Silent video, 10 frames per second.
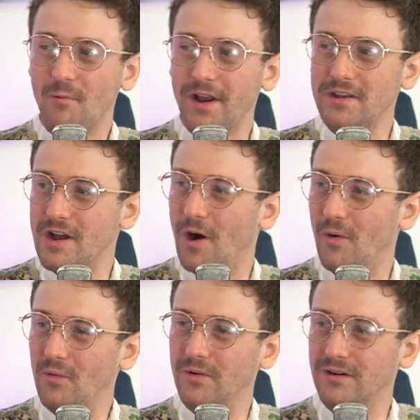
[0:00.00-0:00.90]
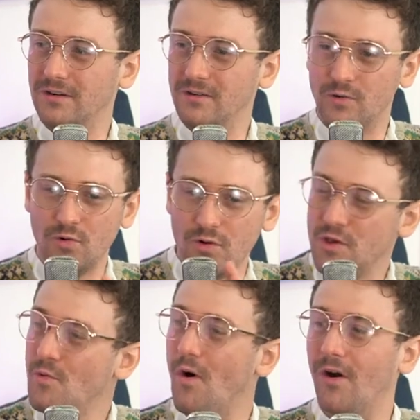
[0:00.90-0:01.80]
want to know who
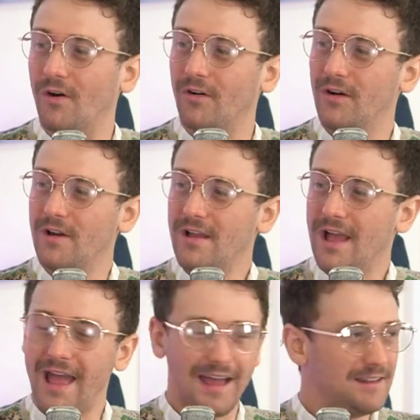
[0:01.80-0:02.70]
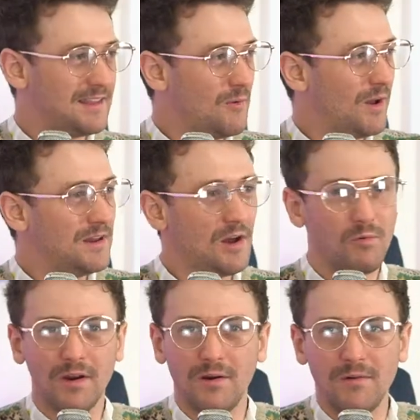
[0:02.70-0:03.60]
you are, and they want to know.
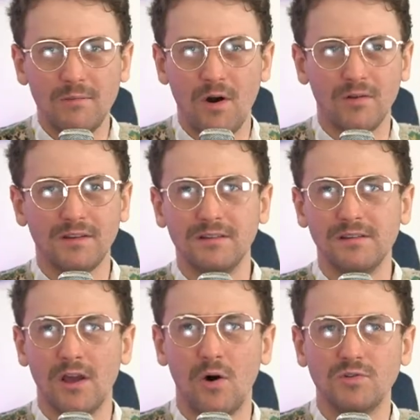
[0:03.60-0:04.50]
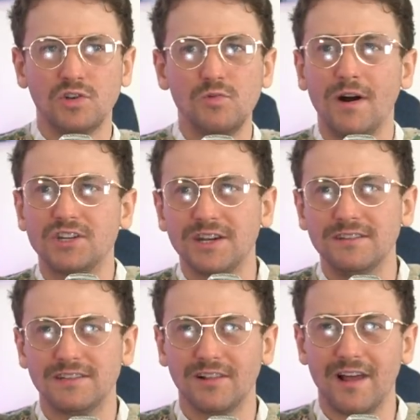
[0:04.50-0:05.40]
We're not, we won't go you know, too much
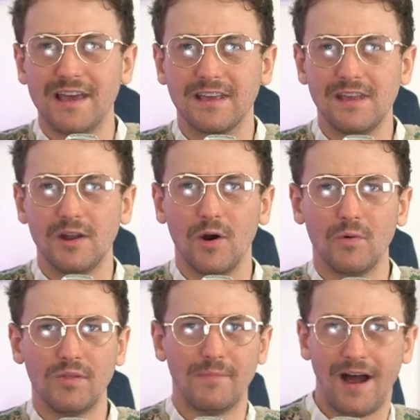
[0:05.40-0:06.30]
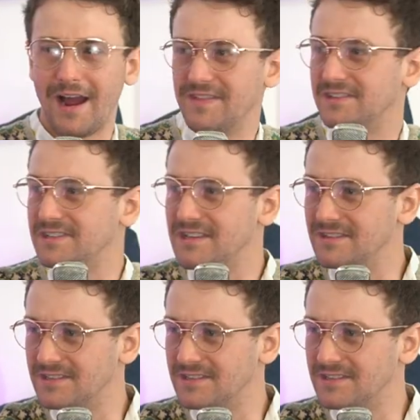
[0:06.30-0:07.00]
into like you know the behind the scenes